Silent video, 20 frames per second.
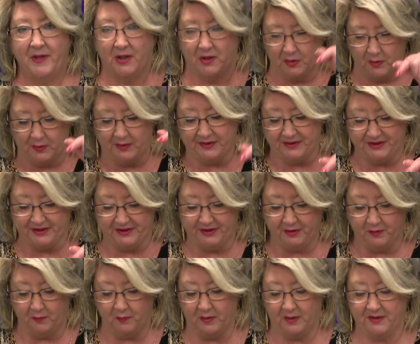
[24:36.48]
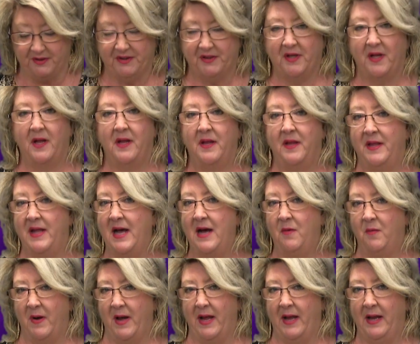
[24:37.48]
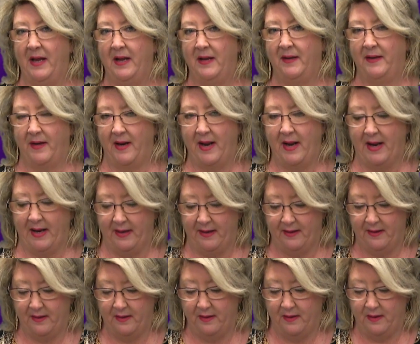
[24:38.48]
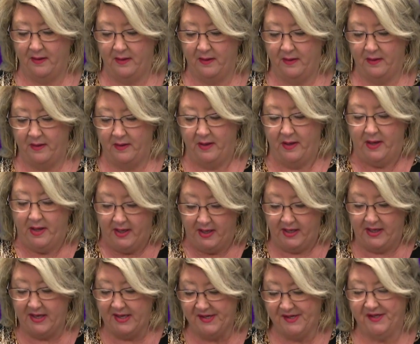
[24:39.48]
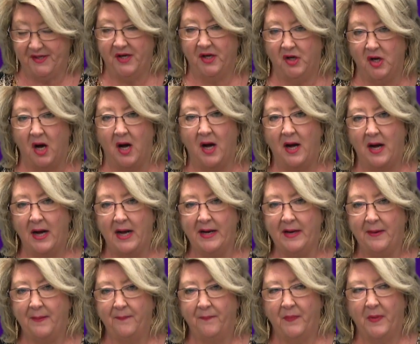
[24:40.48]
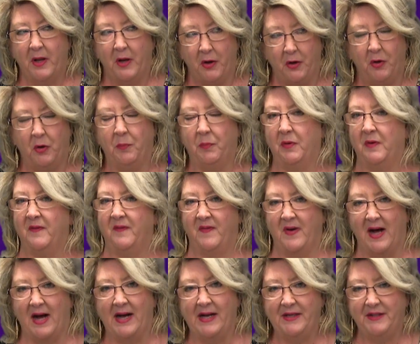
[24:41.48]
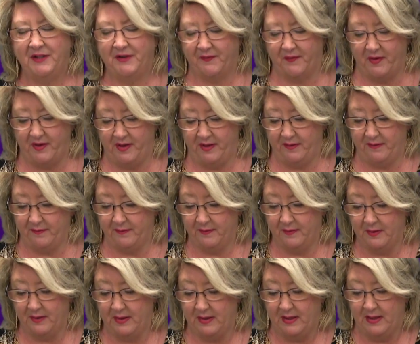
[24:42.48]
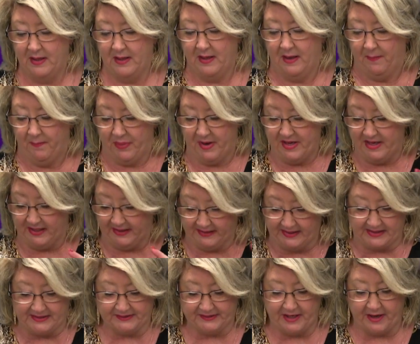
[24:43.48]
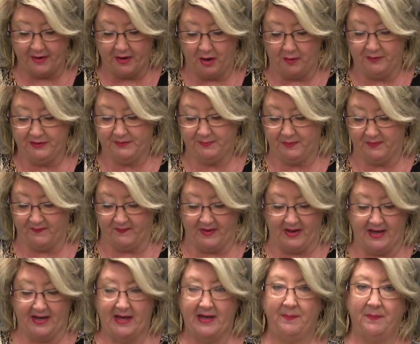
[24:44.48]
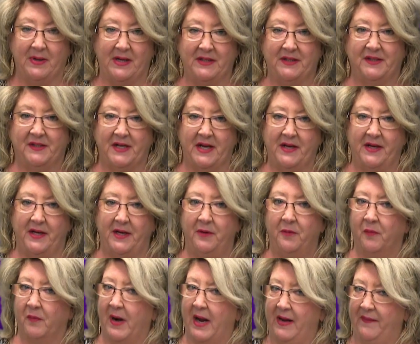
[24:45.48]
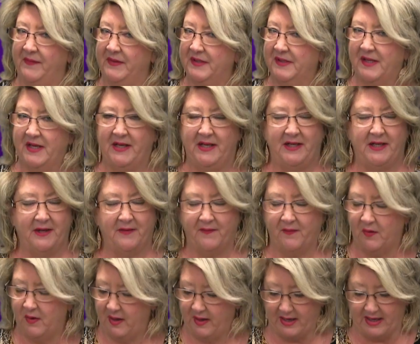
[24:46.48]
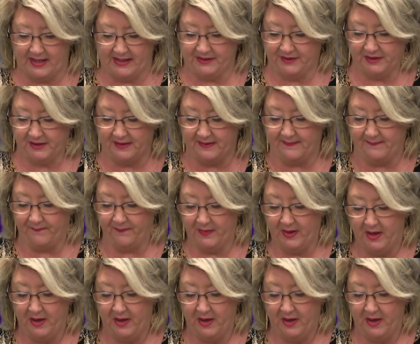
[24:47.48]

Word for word: The Lord still works that way today. He is the God who provides for you. But he does not always provide by sending ravens like he did for Elijah,